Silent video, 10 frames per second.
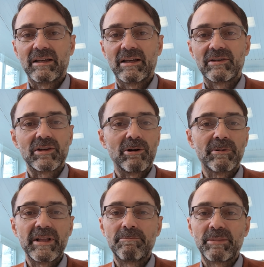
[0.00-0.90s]
has
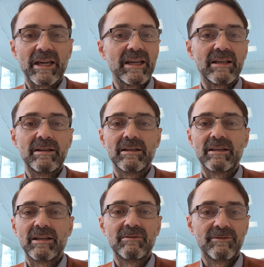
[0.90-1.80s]
already paid
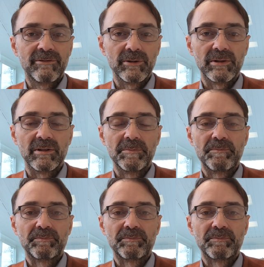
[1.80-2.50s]
in full